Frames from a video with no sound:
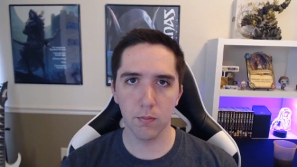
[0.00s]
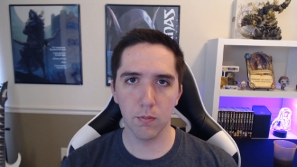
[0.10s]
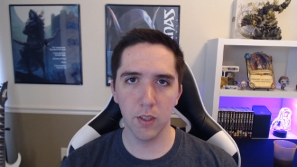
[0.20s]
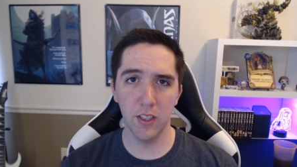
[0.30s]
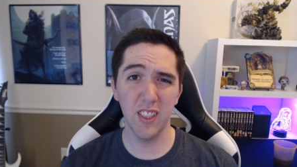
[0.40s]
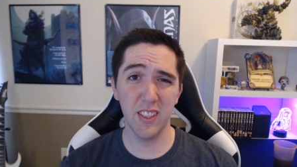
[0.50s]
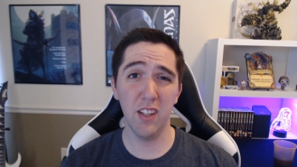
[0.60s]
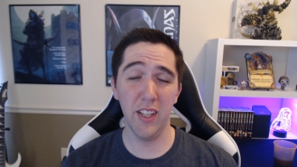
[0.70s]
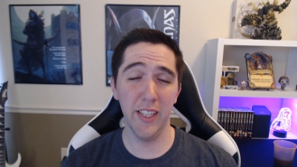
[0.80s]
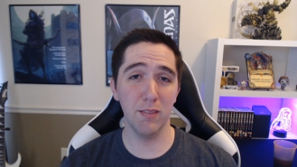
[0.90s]
Because that's how
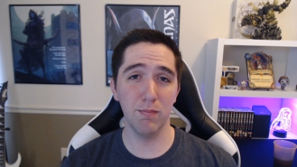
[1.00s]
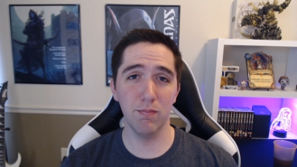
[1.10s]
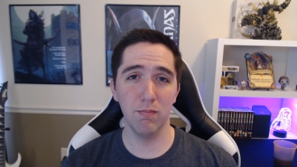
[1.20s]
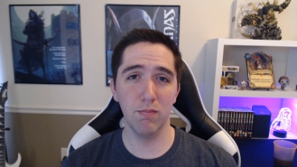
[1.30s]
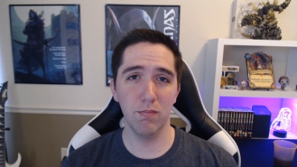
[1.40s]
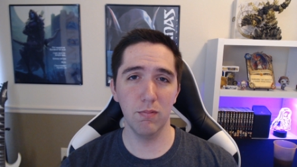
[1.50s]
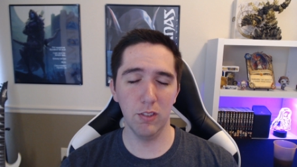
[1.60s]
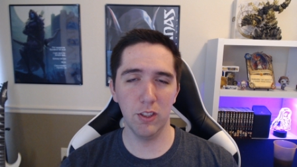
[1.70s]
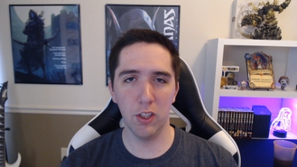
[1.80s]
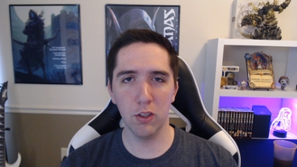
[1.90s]
like
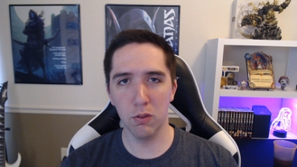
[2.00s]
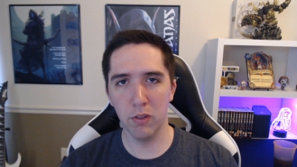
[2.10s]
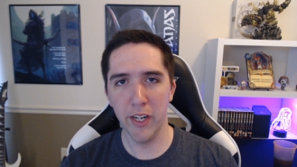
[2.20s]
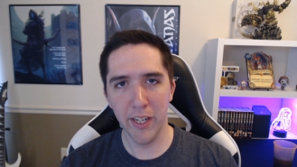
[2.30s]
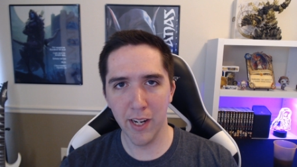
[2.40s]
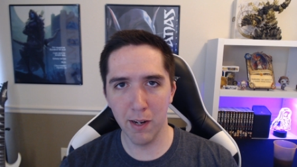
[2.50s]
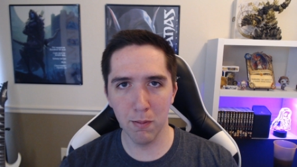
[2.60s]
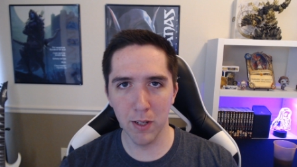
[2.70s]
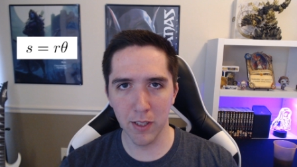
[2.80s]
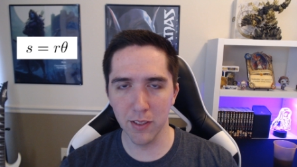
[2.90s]
circle radii
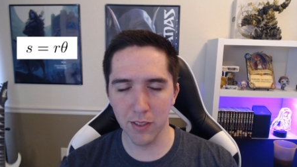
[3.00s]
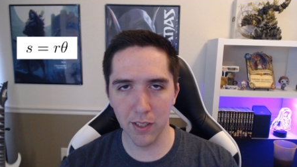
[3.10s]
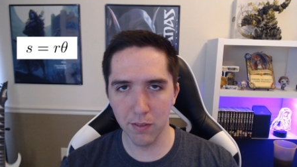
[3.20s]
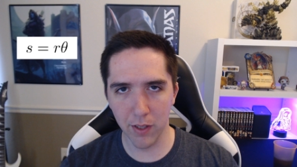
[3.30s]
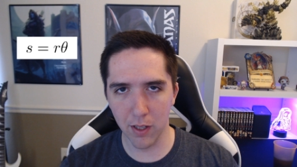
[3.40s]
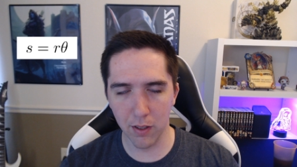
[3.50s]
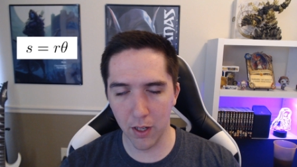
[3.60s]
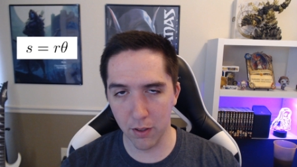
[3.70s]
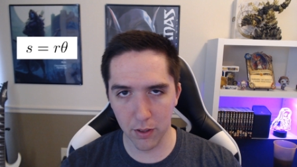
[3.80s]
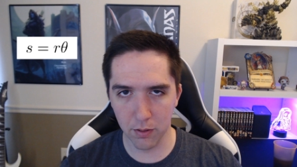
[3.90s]
work and stuff. I
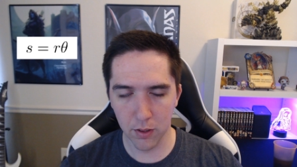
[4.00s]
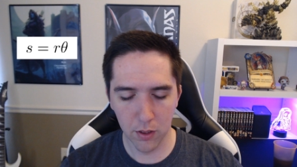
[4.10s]
don't know.